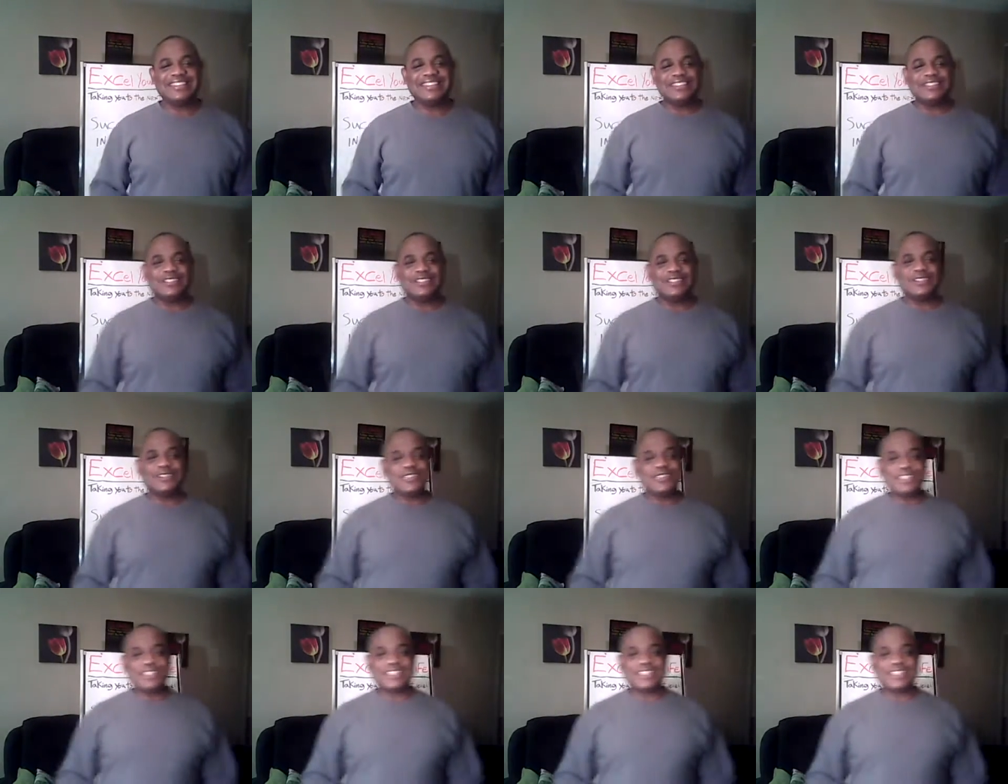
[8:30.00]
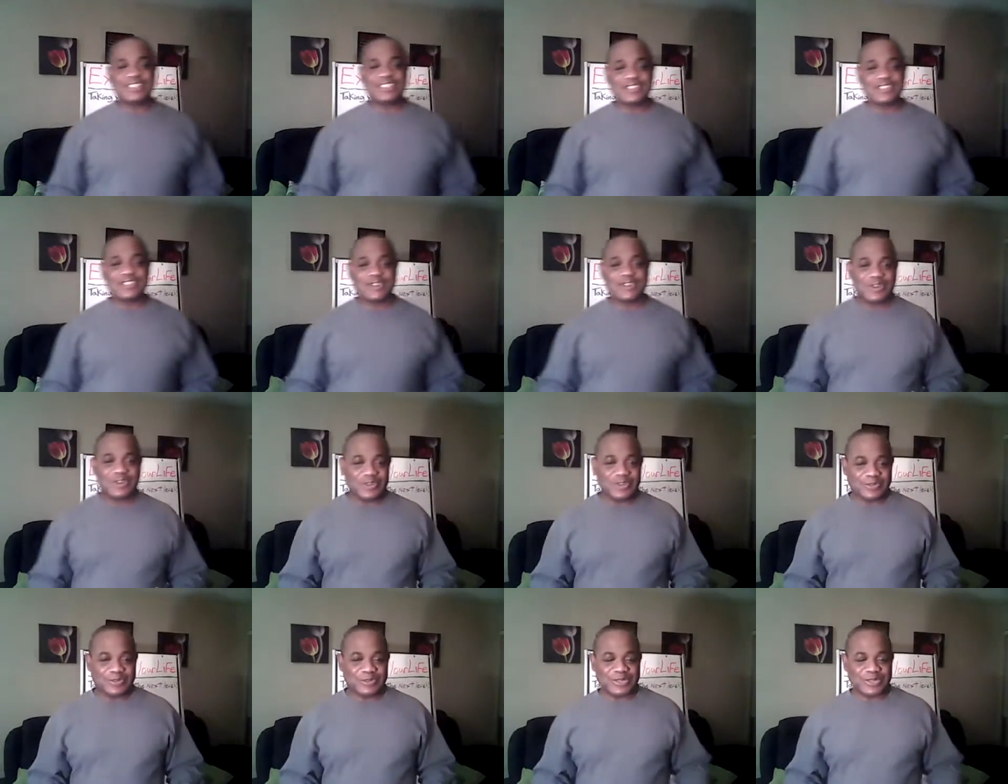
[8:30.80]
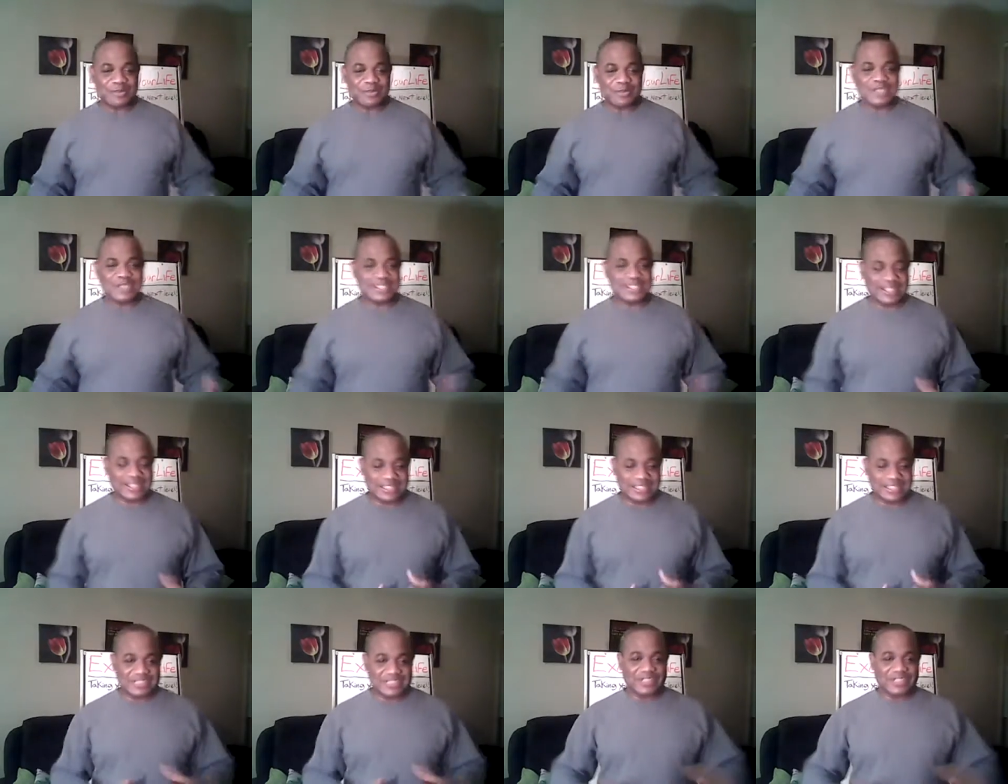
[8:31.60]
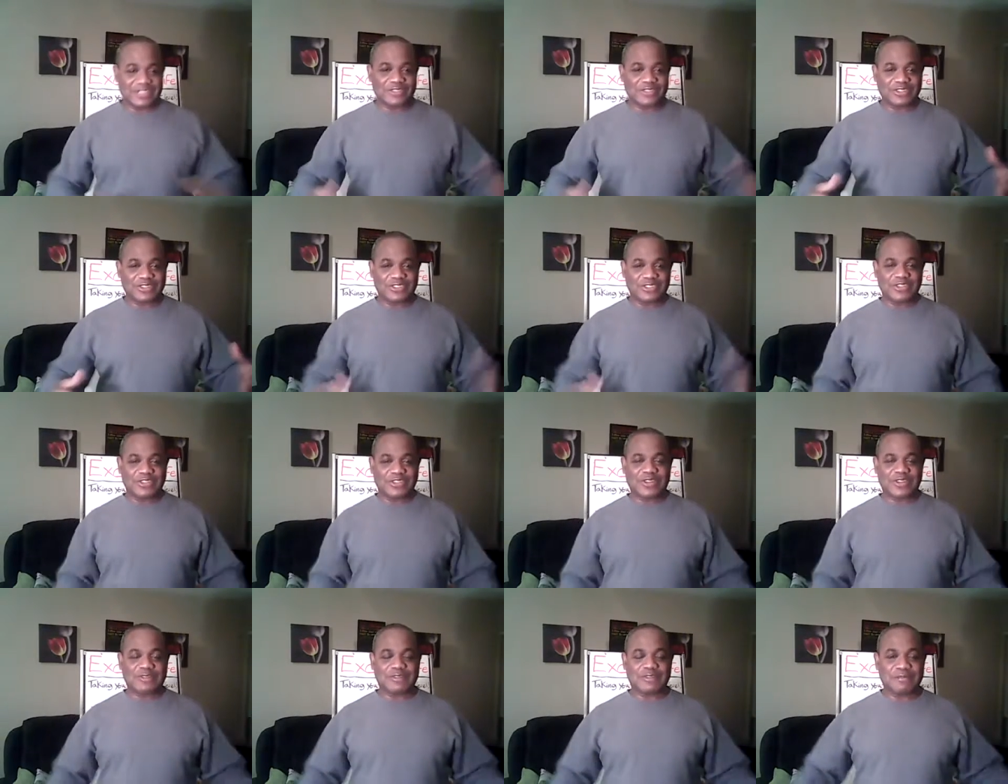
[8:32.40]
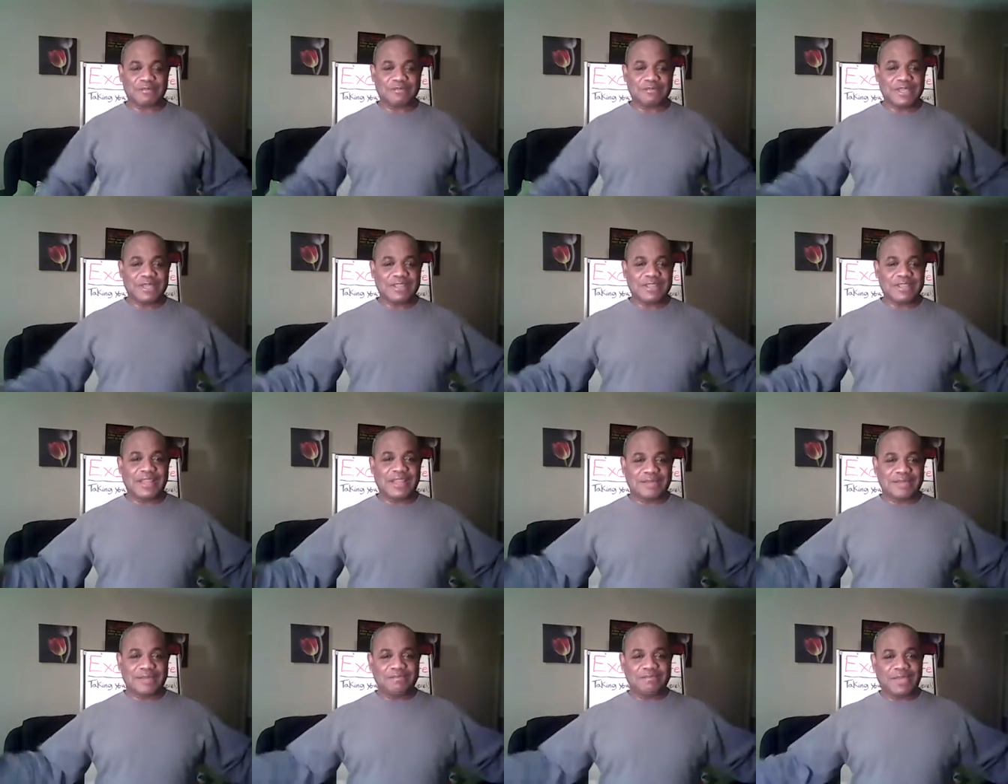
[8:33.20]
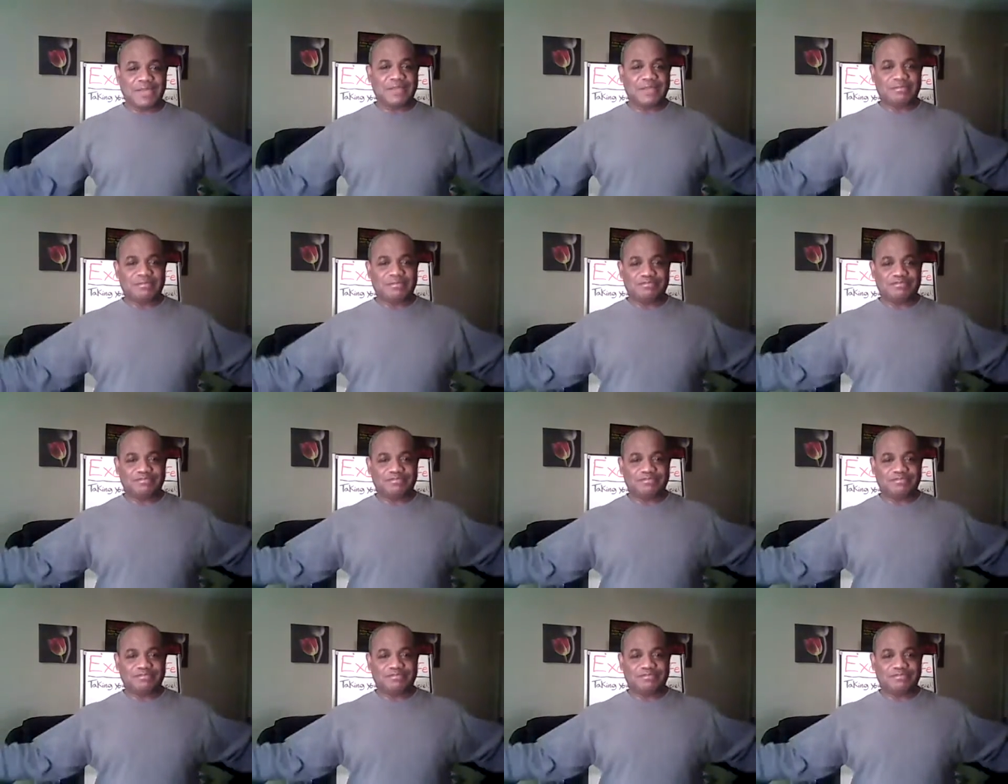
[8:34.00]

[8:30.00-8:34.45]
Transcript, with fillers: you know, instead of going with the mentality of, you know, have a big, a big,